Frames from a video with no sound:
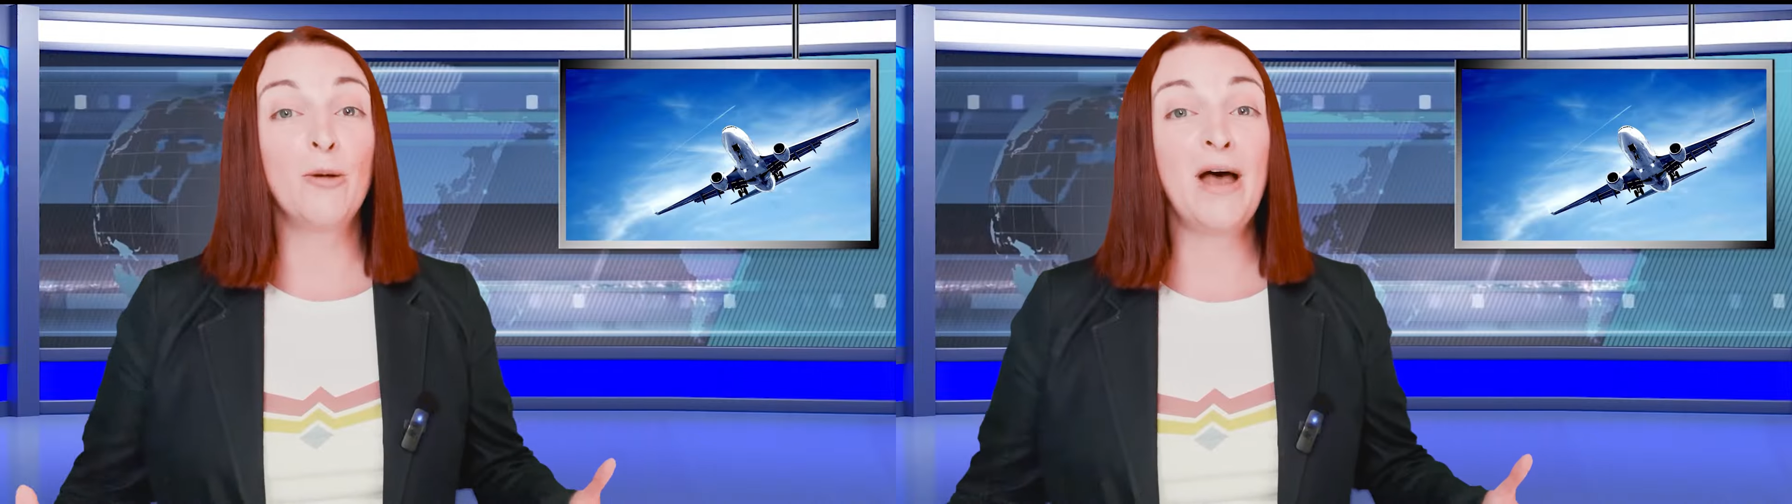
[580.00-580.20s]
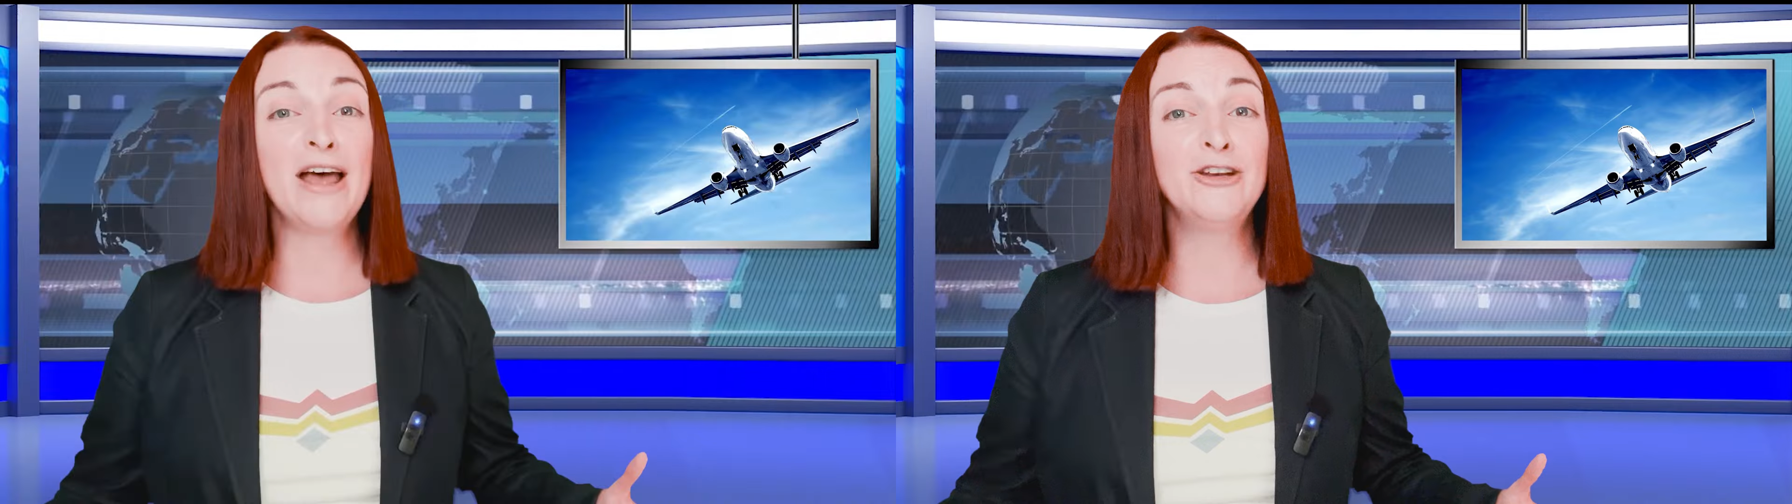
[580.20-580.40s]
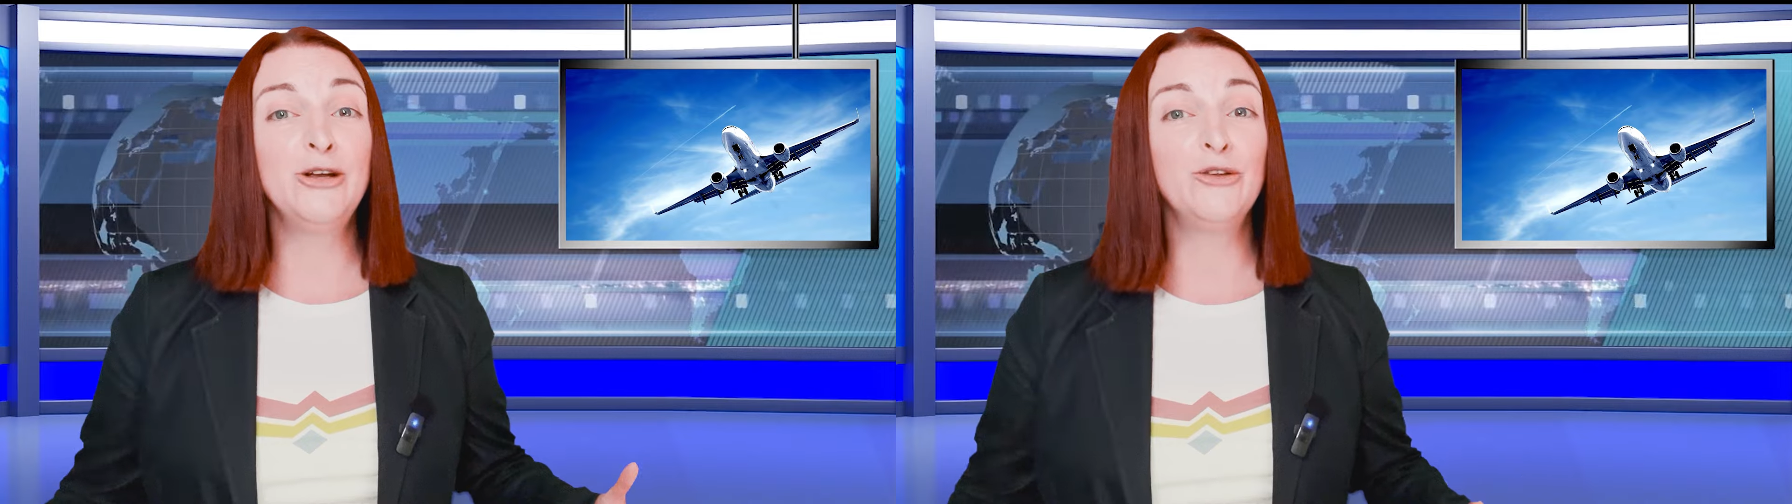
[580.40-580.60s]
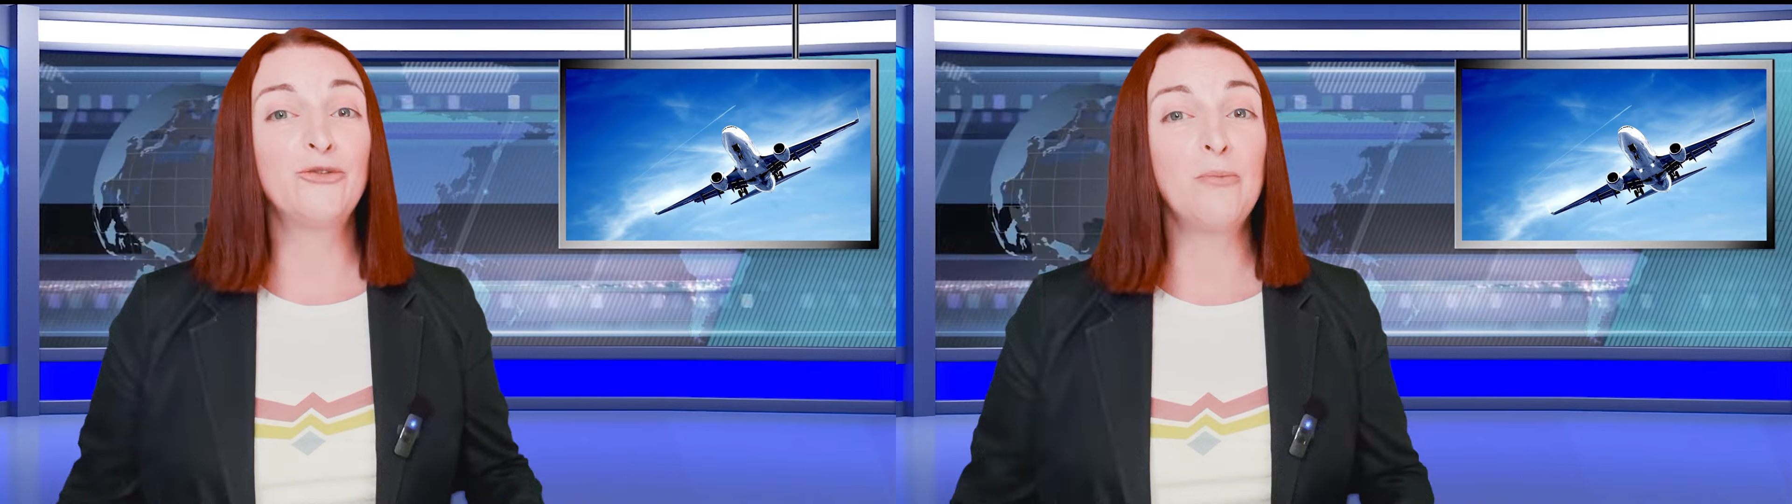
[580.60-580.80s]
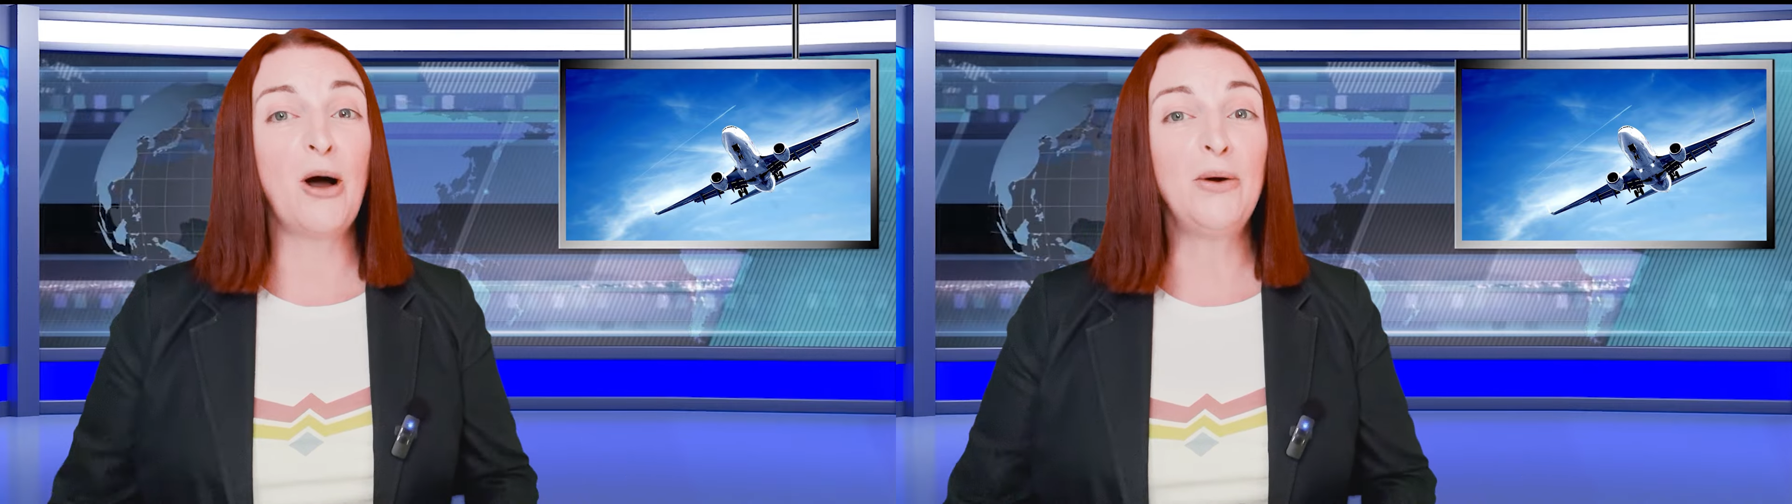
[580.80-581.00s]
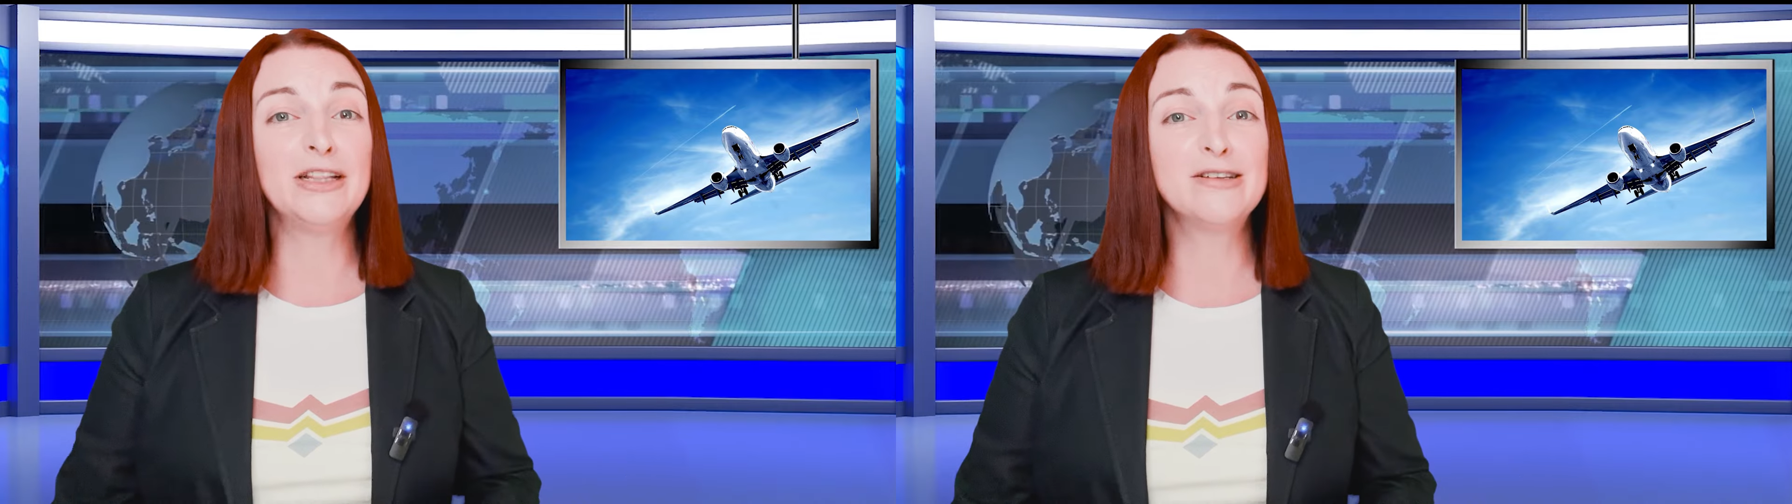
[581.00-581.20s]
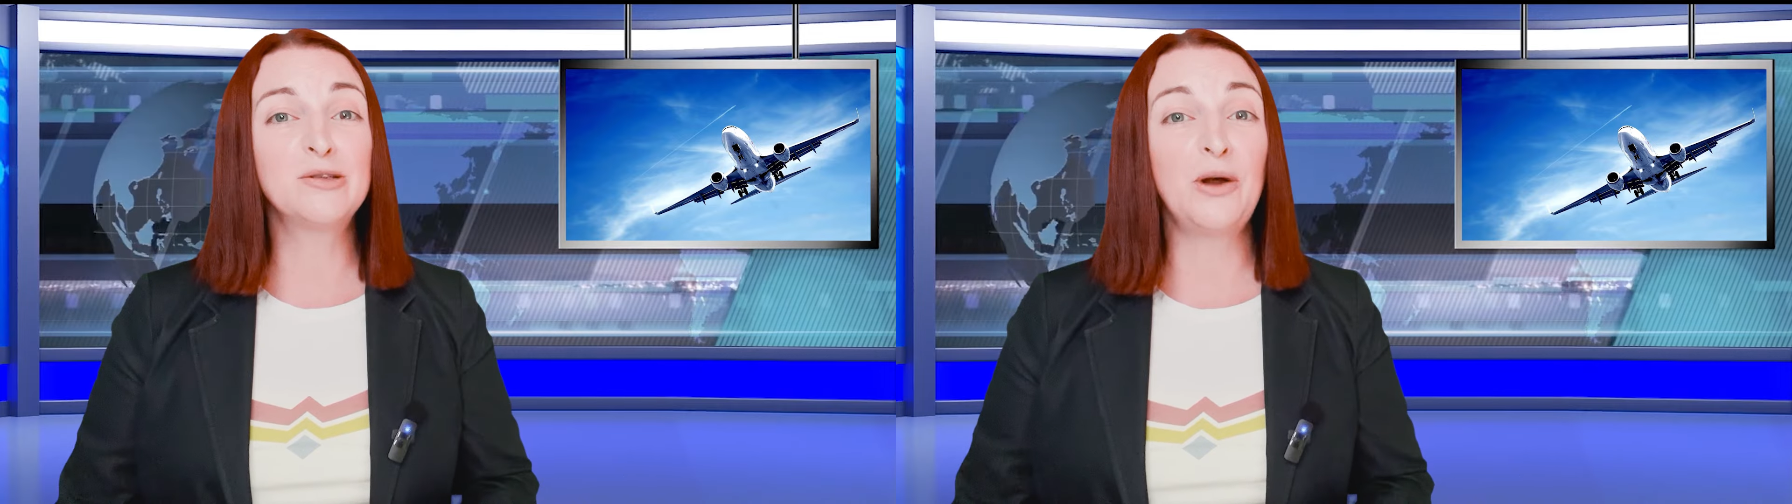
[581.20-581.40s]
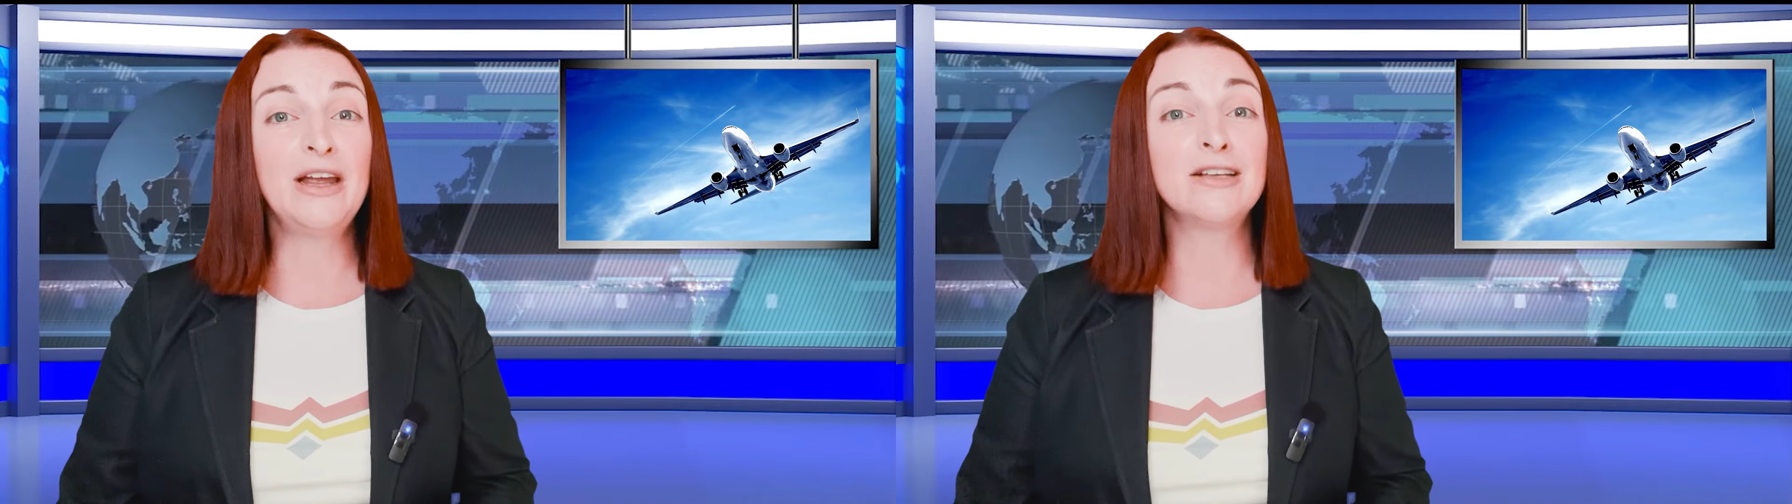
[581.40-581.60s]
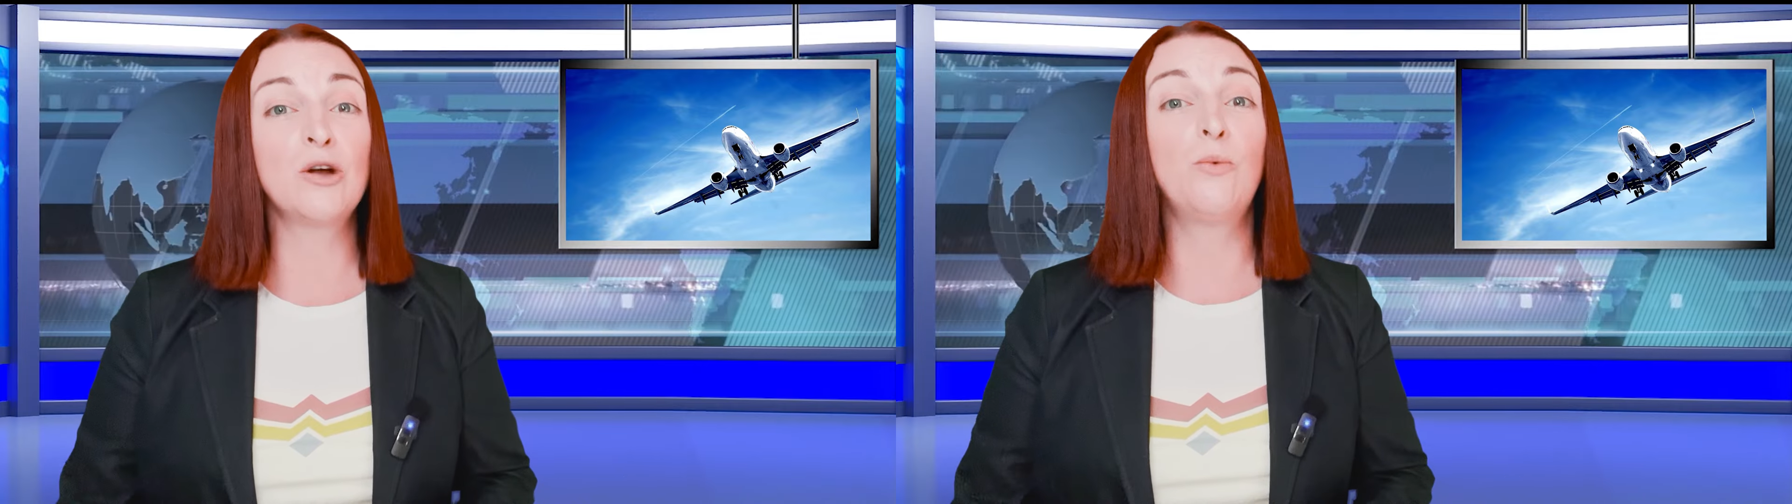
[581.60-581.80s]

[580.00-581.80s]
bad news for Boeing this week as a